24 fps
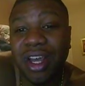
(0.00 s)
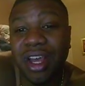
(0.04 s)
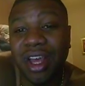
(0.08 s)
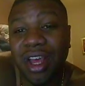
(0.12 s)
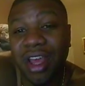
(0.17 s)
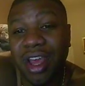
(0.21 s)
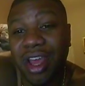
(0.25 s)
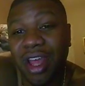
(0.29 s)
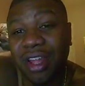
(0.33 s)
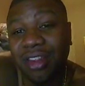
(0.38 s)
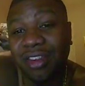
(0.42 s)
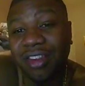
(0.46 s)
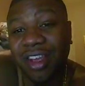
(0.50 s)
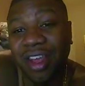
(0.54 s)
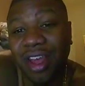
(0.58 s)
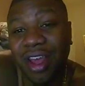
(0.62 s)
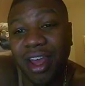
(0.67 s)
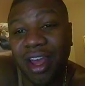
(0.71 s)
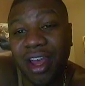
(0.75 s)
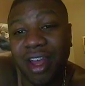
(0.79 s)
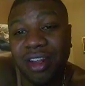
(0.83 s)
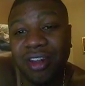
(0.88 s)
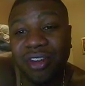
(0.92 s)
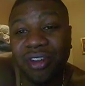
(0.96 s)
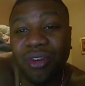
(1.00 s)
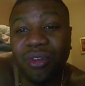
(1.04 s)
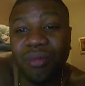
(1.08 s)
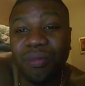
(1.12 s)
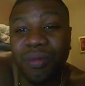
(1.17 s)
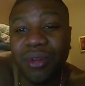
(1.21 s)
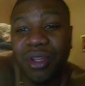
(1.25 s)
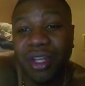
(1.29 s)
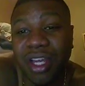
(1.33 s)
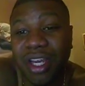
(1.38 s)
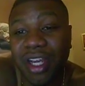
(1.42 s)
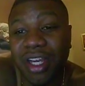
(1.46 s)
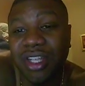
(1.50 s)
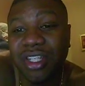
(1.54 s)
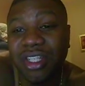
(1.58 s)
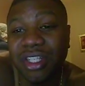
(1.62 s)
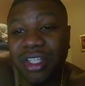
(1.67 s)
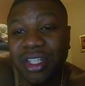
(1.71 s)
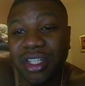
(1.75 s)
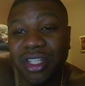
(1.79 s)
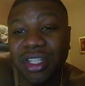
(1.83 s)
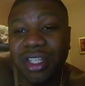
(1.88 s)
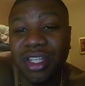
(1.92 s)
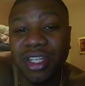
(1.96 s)
Anti-Doping
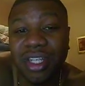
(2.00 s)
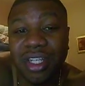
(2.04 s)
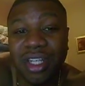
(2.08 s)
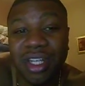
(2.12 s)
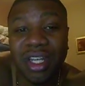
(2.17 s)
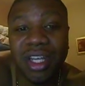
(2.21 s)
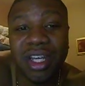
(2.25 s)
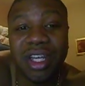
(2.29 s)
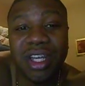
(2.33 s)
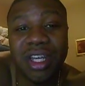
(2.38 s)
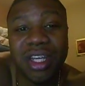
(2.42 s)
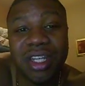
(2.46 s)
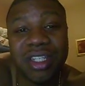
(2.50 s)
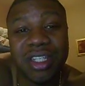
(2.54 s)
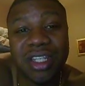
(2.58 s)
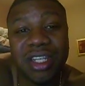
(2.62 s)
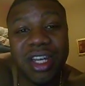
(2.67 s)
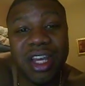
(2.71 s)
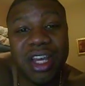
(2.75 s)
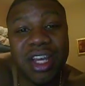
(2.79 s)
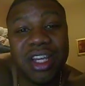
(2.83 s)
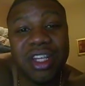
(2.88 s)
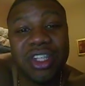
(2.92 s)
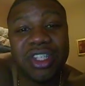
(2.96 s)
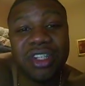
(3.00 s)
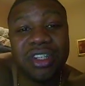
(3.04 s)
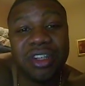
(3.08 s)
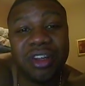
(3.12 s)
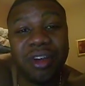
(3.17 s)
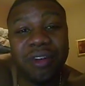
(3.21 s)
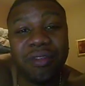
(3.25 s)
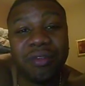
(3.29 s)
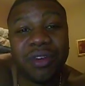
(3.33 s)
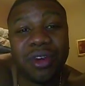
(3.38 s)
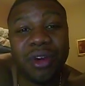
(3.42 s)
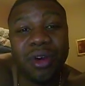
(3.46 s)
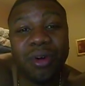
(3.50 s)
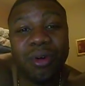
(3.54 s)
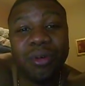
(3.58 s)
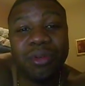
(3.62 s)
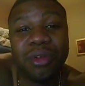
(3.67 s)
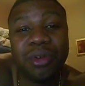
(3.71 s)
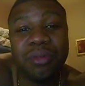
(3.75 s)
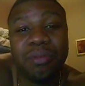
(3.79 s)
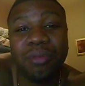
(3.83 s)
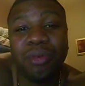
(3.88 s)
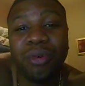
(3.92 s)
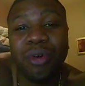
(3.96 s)
Agency is an agent of
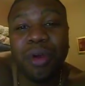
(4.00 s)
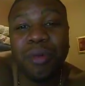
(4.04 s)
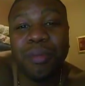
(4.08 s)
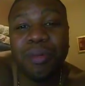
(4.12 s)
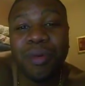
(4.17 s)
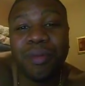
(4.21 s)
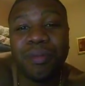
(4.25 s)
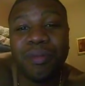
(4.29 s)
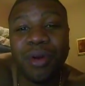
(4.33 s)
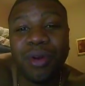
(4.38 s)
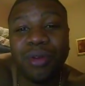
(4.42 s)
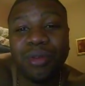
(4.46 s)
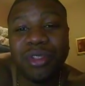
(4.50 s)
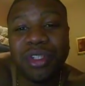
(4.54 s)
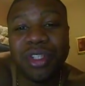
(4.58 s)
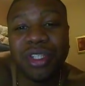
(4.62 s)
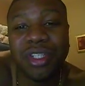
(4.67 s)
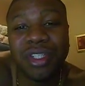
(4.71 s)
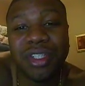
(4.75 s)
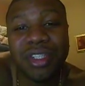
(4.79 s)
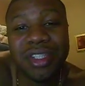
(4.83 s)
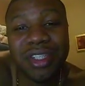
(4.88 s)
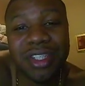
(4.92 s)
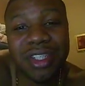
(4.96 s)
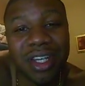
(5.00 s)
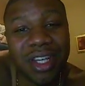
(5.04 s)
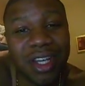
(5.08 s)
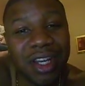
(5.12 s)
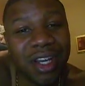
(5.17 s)
Goldenboy Promotions,